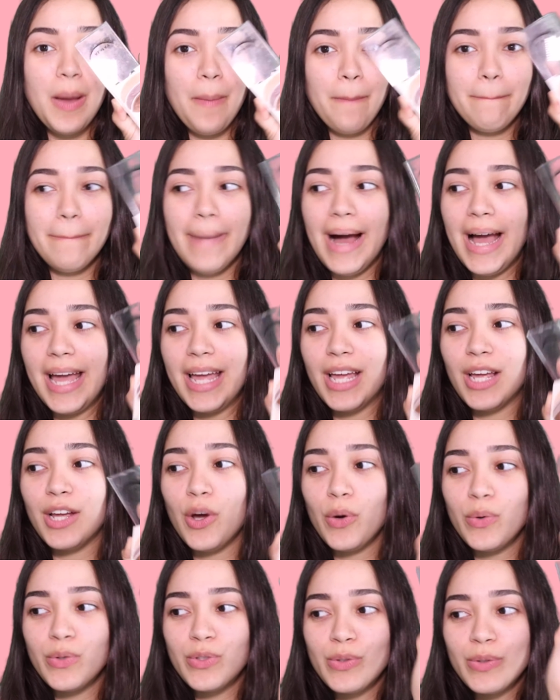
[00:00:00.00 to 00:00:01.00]
my
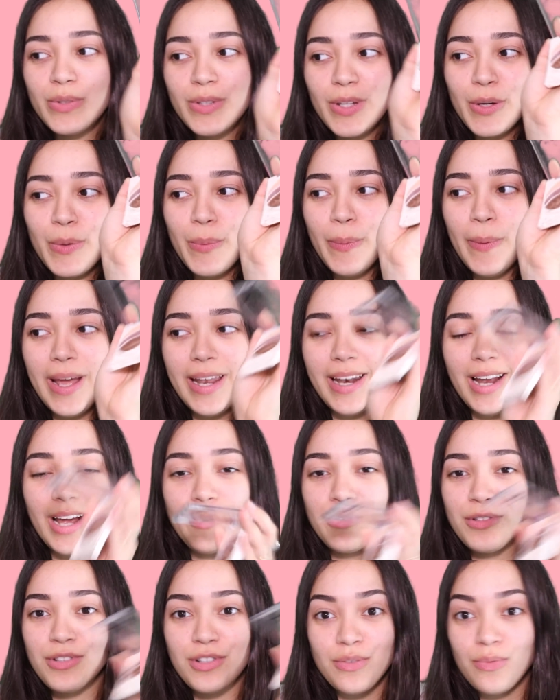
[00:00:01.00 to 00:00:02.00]
go-to look when I
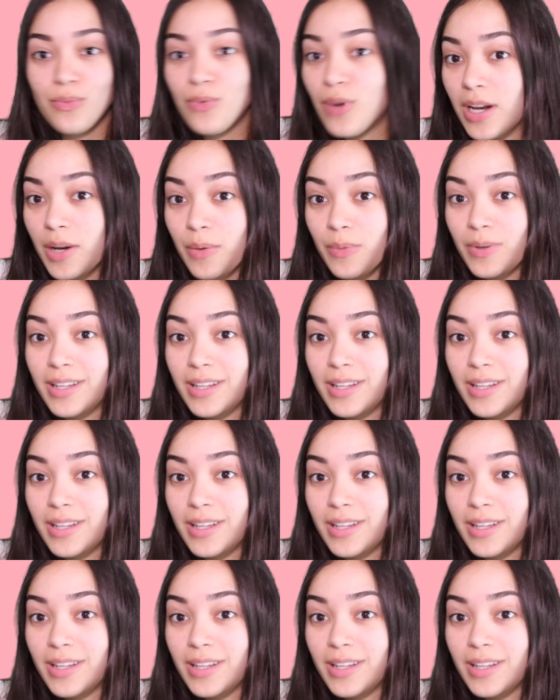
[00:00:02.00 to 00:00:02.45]
was just running